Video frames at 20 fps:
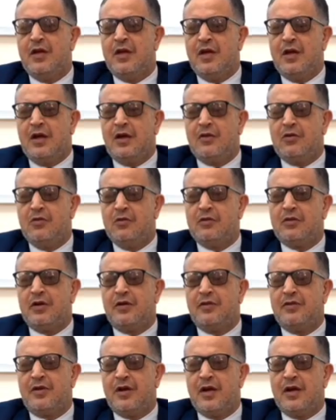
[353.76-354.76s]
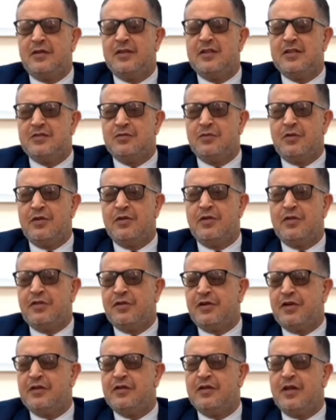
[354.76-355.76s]
acute arthritis, within
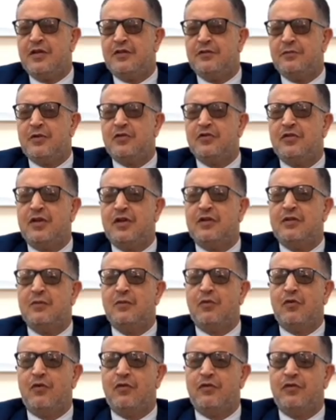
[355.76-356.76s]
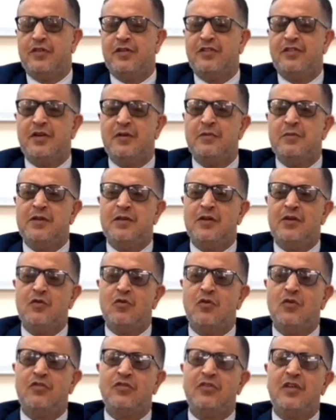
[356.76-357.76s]
3 days patient get improved. This is a remitting
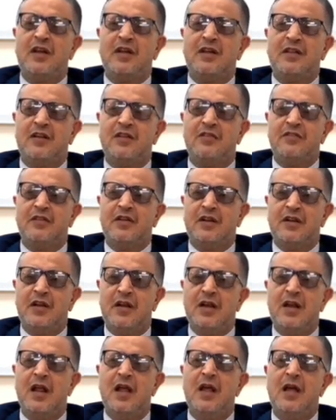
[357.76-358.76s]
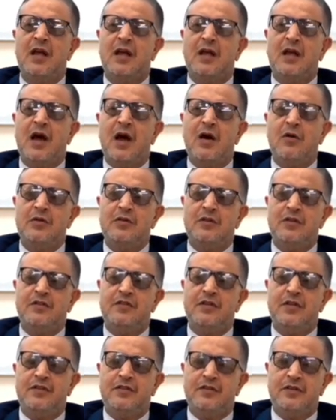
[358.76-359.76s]
course characteristic lil gout
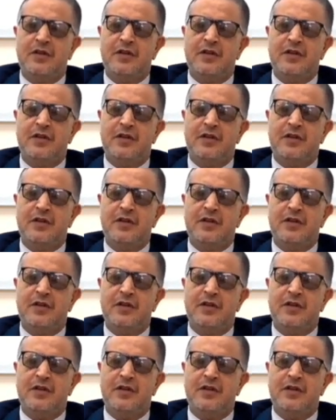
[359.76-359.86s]
disease.